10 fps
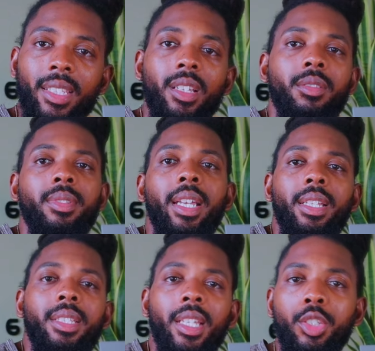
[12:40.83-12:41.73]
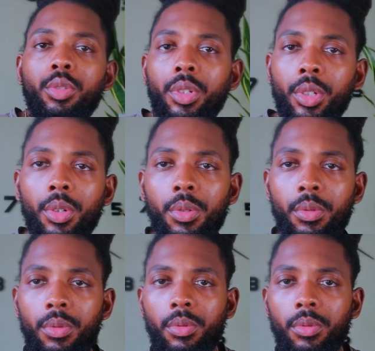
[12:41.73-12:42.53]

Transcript: these are some techniques that you can do